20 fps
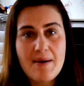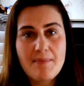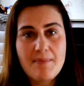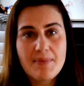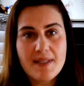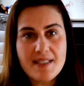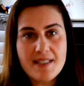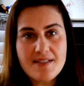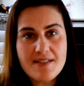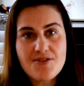
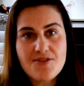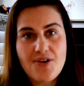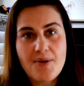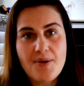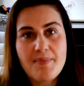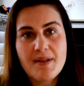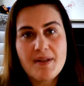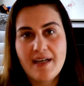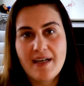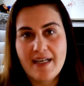please drop a
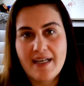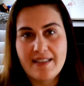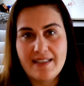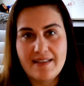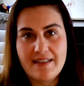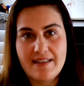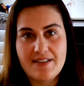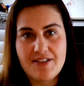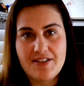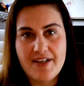line in
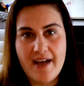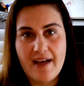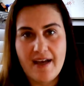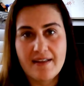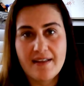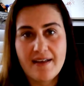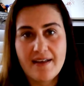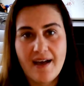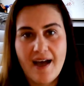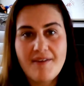the chat.
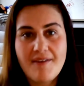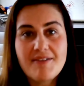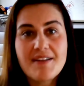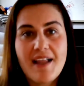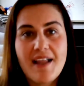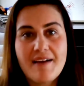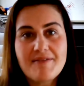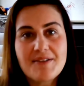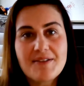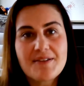I would
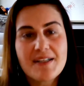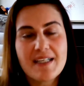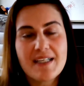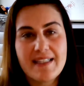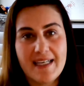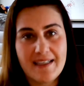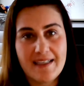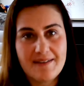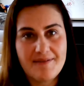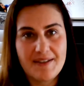love to
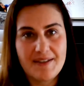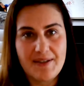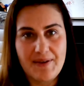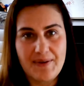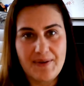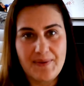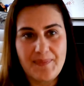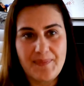connect with you.